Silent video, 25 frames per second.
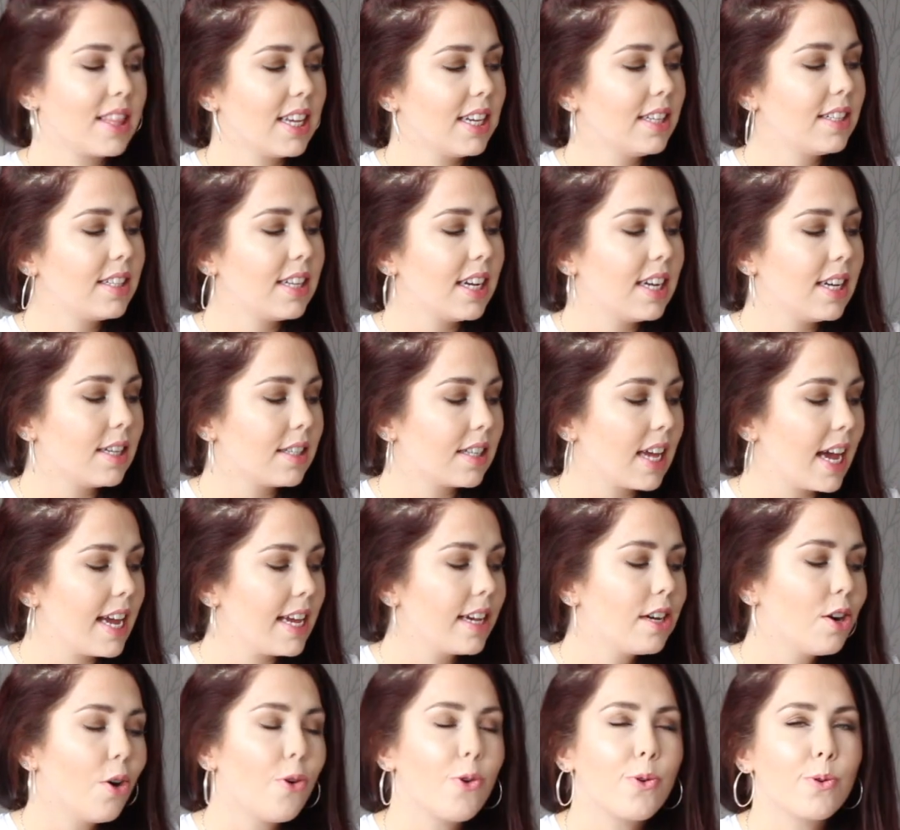This is
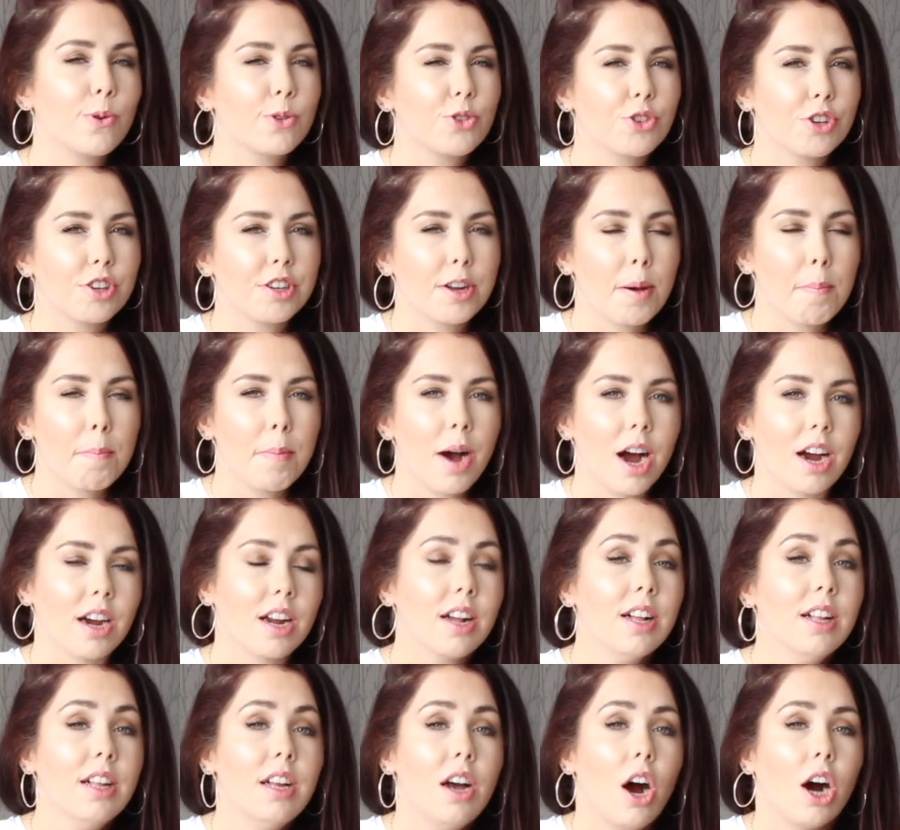a cauldron mug.